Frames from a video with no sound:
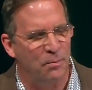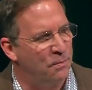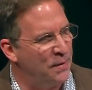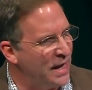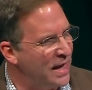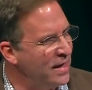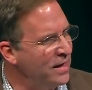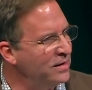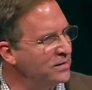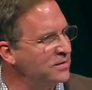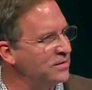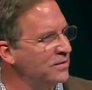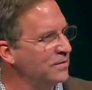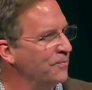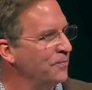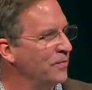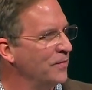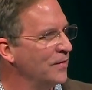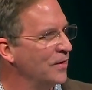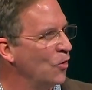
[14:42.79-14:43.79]
beings
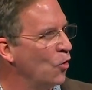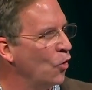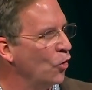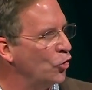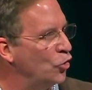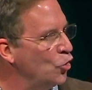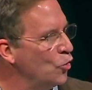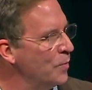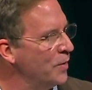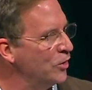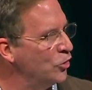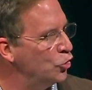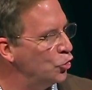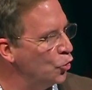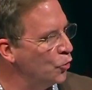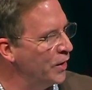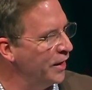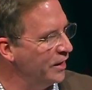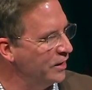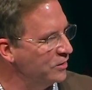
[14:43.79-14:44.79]
or human
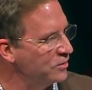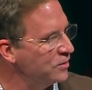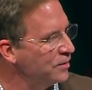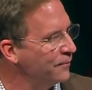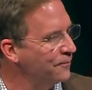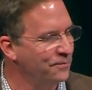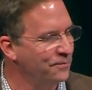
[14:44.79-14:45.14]
doings?